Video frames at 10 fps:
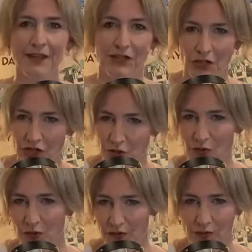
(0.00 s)
Nigel
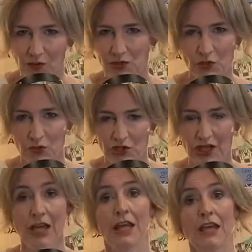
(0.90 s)
Hawthorne, Georgie.
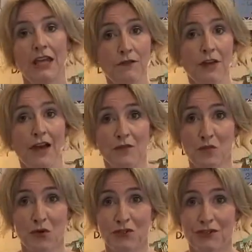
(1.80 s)
If you haven't
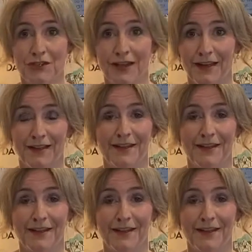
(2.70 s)
watched that,